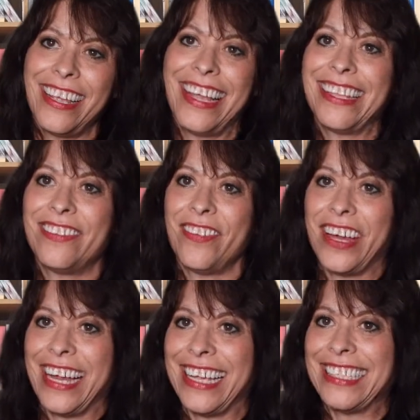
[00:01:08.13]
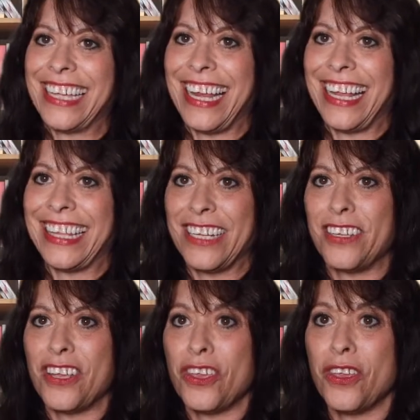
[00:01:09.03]
It's very exciting
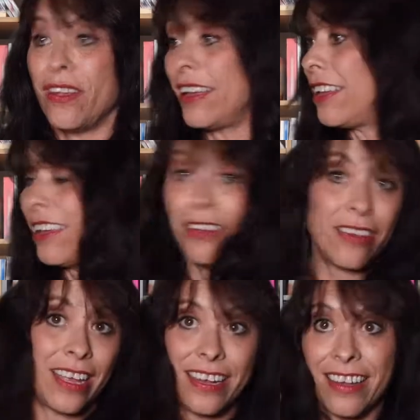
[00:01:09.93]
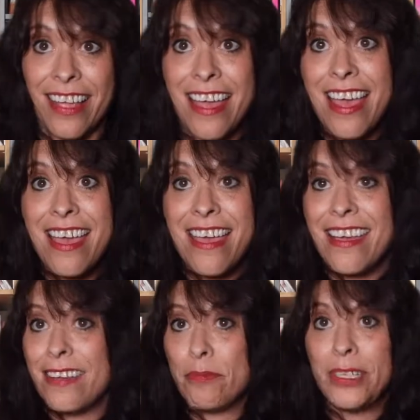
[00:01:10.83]
that you can
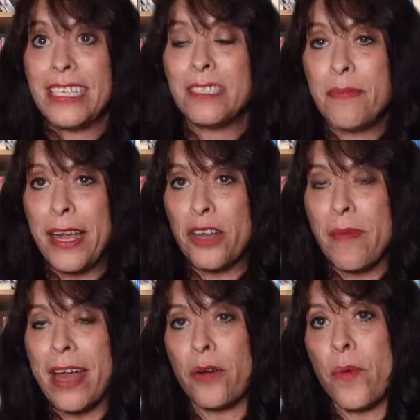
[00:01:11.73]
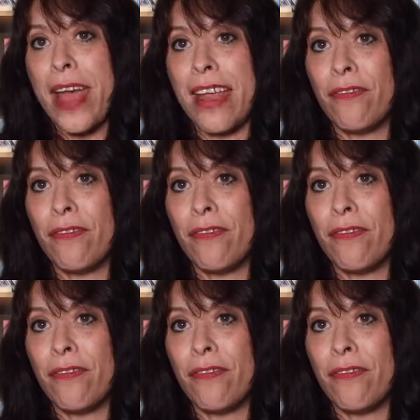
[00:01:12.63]
participate no matter what.